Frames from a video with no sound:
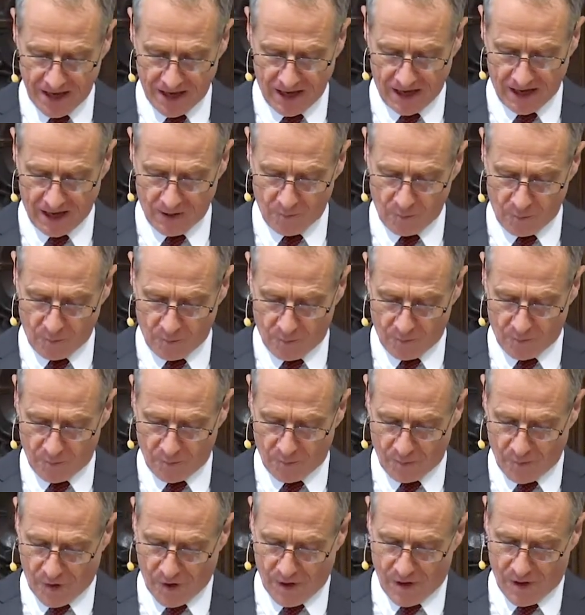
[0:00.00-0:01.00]
It
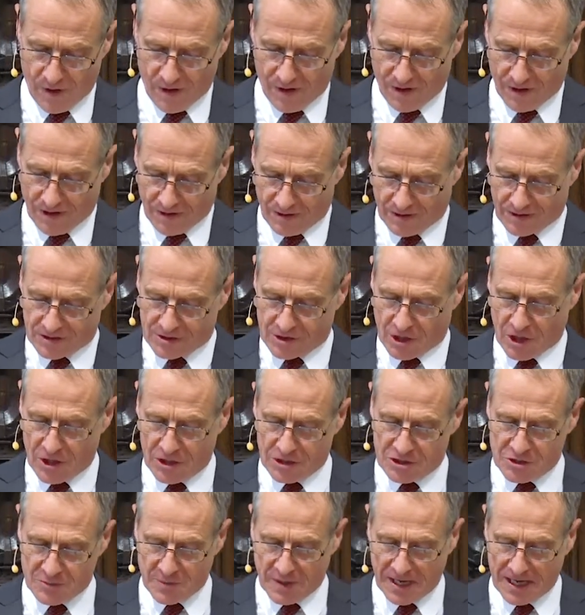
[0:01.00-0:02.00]

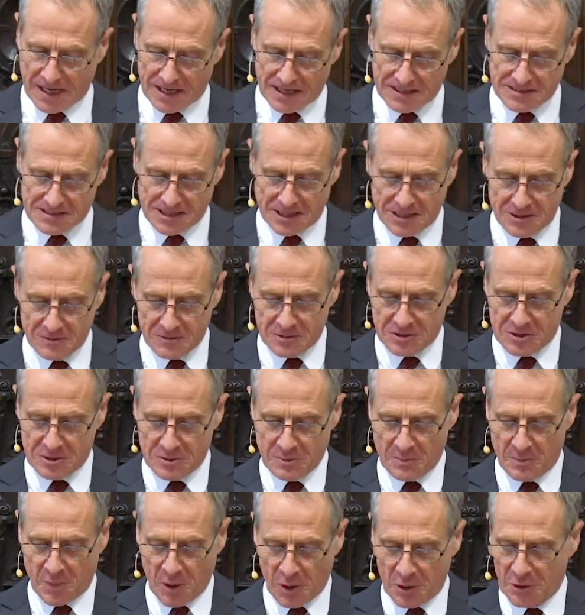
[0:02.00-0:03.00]
occurred to me as I was
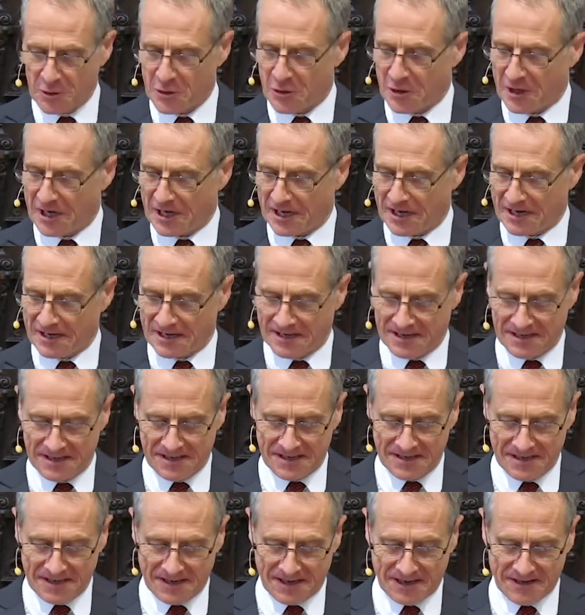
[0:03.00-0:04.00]
pondering
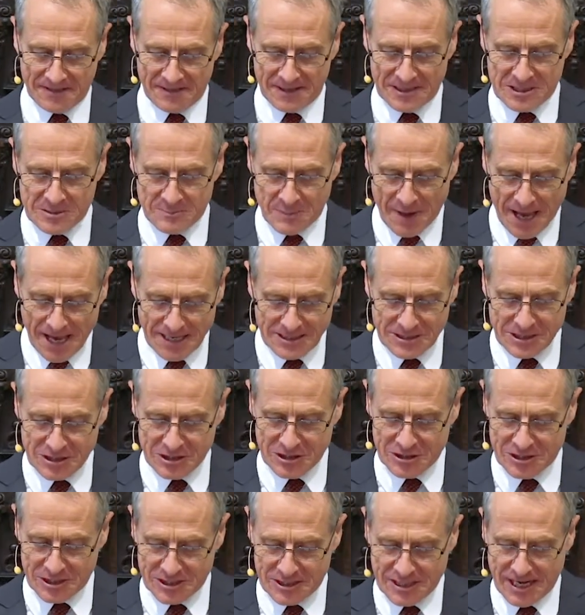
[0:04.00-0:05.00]
this
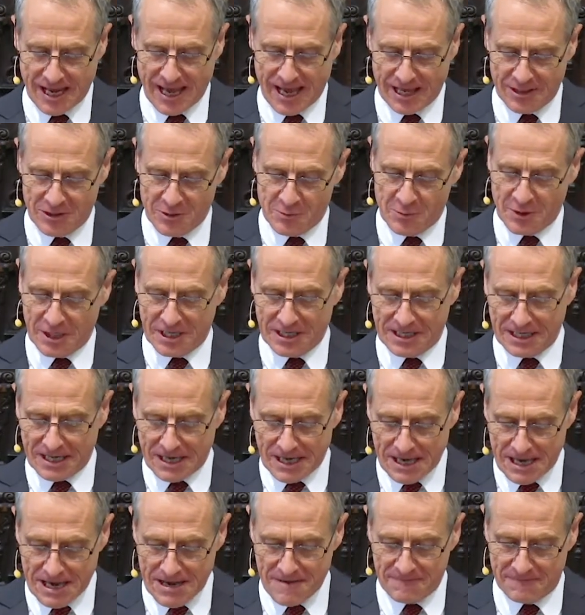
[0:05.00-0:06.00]
passage today that we're
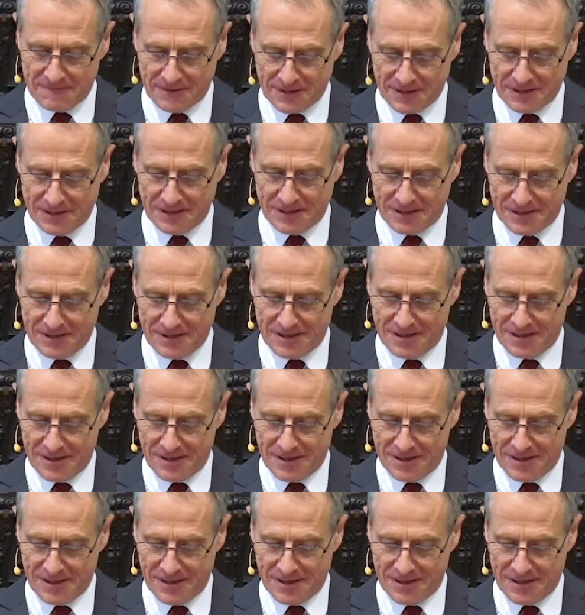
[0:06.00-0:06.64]
even